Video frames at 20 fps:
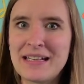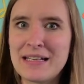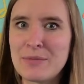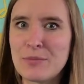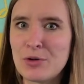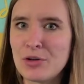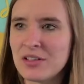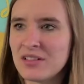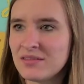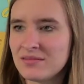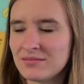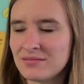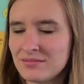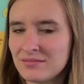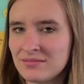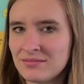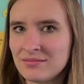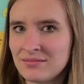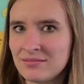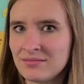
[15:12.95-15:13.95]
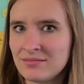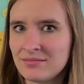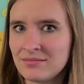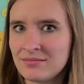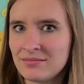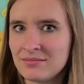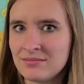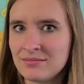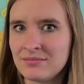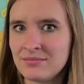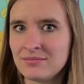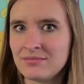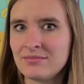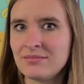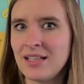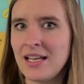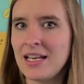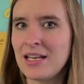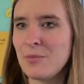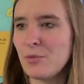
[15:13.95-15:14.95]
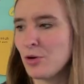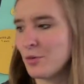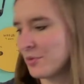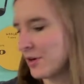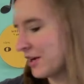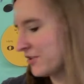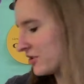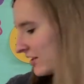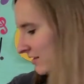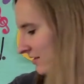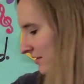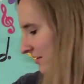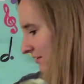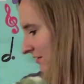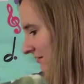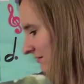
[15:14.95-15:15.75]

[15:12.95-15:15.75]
more projects,